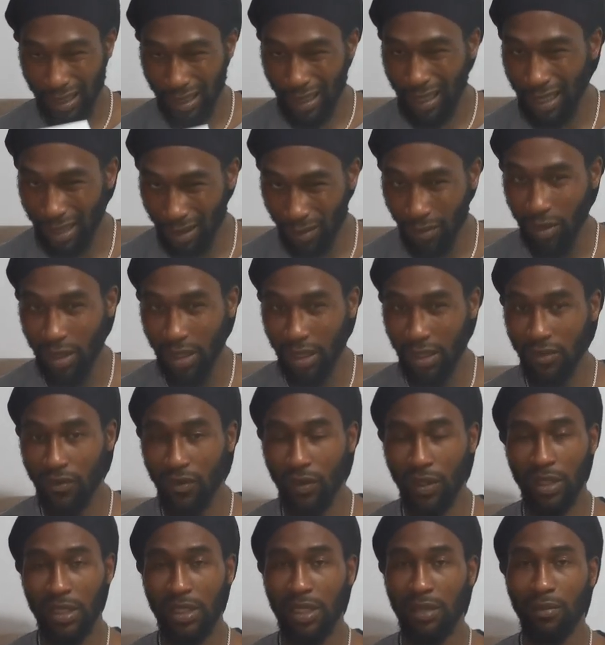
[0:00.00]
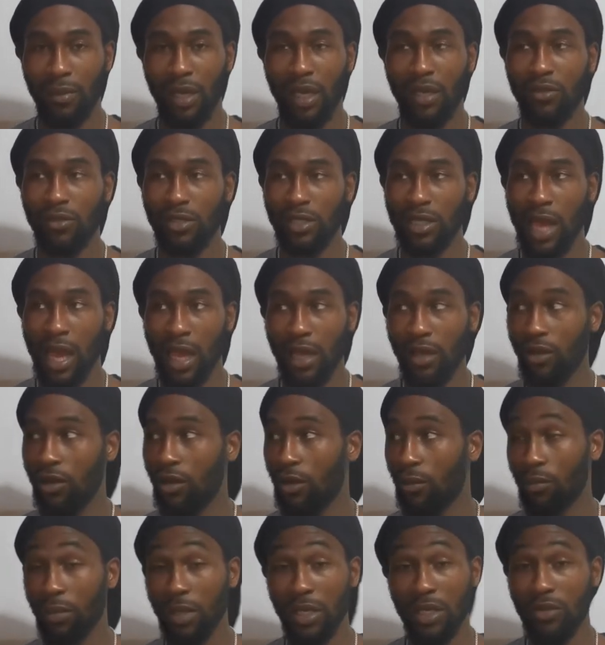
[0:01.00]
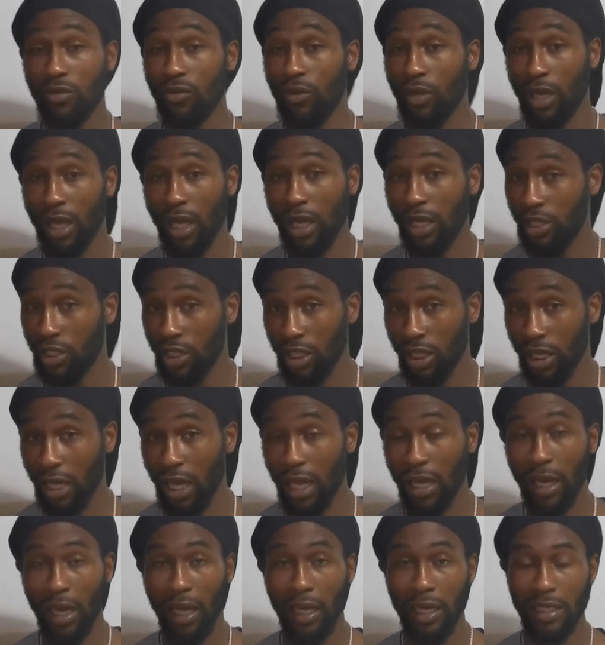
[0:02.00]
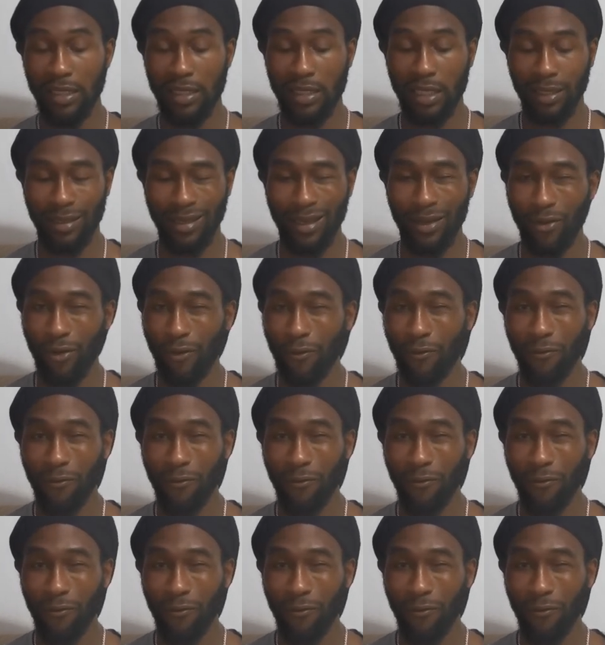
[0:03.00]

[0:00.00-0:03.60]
Keep these things in mind, because Anker be doing their shit, and like I said, they're